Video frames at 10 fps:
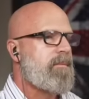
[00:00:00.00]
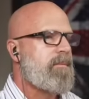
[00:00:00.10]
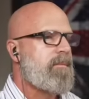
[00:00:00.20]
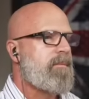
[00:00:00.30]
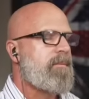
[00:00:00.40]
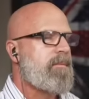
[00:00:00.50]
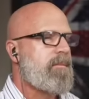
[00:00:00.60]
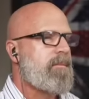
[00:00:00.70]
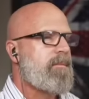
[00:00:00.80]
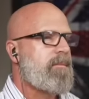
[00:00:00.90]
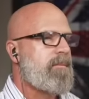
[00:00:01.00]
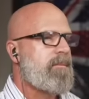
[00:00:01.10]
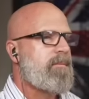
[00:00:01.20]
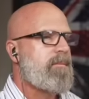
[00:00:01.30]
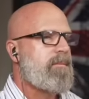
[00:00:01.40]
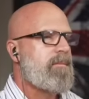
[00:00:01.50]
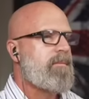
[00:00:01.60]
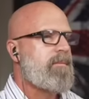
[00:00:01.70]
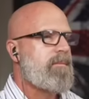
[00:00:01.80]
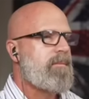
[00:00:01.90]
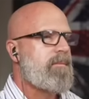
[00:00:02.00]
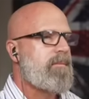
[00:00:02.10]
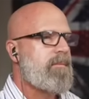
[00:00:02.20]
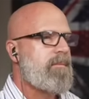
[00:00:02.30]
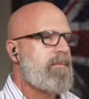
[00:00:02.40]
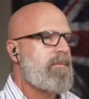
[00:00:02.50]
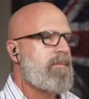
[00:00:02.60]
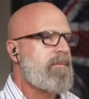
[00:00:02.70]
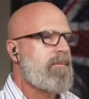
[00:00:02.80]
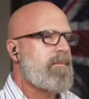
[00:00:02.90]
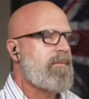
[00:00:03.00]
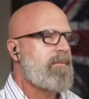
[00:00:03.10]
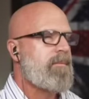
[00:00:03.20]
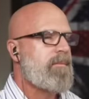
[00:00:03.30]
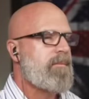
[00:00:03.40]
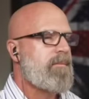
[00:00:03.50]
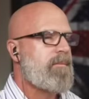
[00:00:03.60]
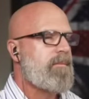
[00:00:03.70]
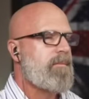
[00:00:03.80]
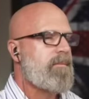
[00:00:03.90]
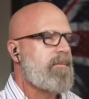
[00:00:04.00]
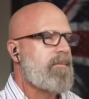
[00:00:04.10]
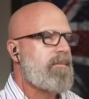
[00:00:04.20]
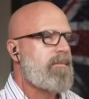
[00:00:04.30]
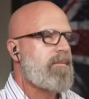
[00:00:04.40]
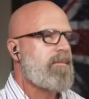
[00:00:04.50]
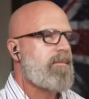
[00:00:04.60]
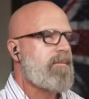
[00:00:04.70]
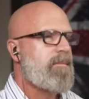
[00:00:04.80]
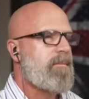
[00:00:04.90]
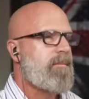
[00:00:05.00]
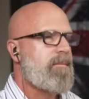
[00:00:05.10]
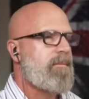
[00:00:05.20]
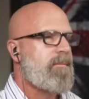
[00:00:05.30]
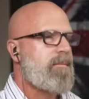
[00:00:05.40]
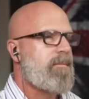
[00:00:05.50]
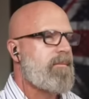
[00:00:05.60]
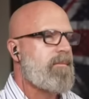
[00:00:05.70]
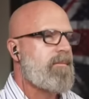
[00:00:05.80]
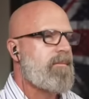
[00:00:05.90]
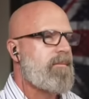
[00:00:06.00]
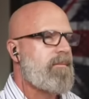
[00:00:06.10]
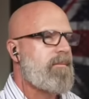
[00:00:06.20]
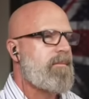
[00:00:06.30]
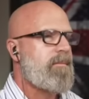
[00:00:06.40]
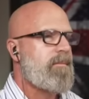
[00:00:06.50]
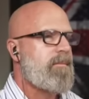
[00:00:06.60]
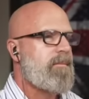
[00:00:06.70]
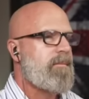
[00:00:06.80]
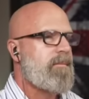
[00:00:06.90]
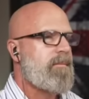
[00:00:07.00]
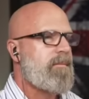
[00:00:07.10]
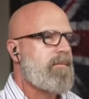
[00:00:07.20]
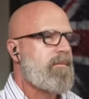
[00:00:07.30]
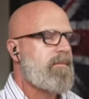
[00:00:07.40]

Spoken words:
The person shown says nothing.